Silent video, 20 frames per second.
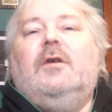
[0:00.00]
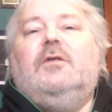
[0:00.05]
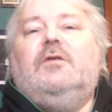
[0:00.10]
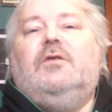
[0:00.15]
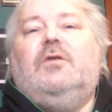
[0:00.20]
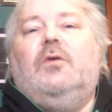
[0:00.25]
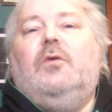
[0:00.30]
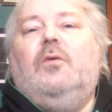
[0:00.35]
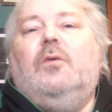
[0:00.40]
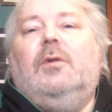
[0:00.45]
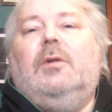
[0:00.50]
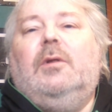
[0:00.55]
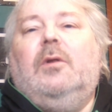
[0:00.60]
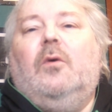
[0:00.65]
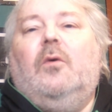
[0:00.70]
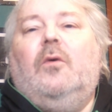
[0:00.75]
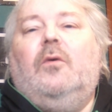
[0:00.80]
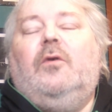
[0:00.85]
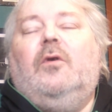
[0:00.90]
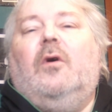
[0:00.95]
to
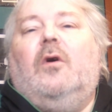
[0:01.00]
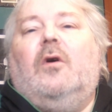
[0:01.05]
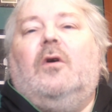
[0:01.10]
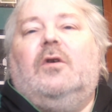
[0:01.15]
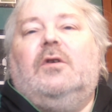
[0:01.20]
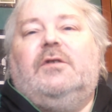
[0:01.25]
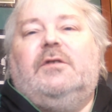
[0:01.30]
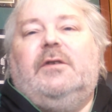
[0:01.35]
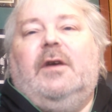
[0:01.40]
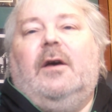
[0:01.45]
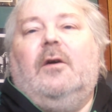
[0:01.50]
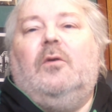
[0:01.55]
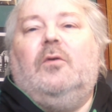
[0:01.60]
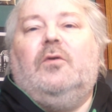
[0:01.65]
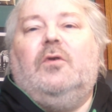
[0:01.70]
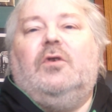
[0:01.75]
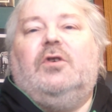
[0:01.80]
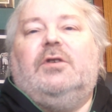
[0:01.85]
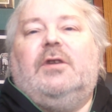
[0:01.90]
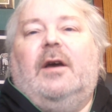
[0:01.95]
loan or sell
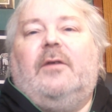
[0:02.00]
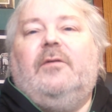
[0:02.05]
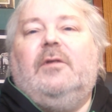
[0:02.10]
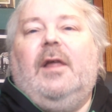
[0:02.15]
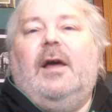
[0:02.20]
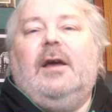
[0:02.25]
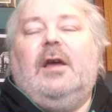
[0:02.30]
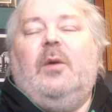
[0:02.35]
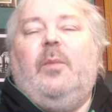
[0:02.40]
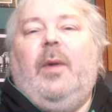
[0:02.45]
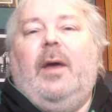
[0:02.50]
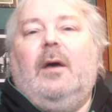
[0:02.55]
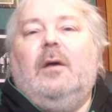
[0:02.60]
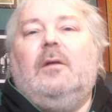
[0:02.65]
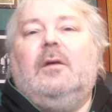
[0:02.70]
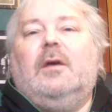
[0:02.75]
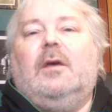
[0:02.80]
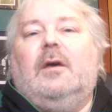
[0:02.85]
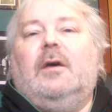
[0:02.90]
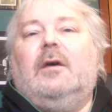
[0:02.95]
Gustav
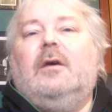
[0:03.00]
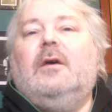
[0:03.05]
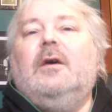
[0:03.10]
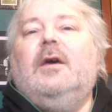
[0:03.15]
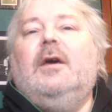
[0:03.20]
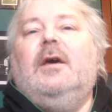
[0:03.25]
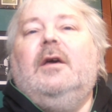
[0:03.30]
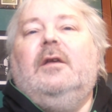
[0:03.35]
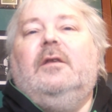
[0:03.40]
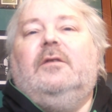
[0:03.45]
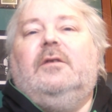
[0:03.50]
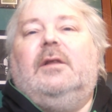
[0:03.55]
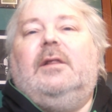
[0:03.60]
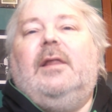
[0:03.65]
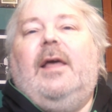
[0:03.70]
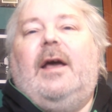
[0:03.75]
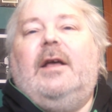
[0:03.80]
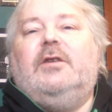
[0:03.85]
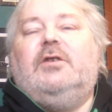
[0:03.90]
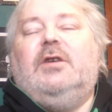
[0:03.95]
Lagerbielke to
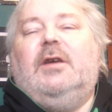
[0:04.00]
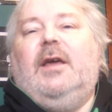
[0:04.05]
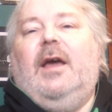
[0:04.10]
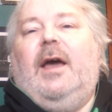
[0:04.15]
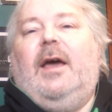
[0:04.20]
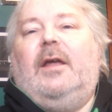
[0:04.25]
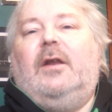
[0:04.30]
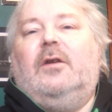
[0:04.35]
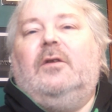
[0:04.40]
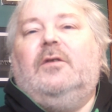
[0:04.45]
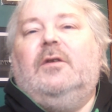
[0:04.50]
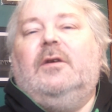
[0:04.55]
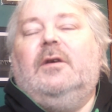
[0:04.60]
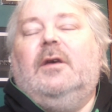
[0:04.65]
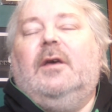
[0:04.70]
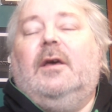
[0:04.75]
Lecce and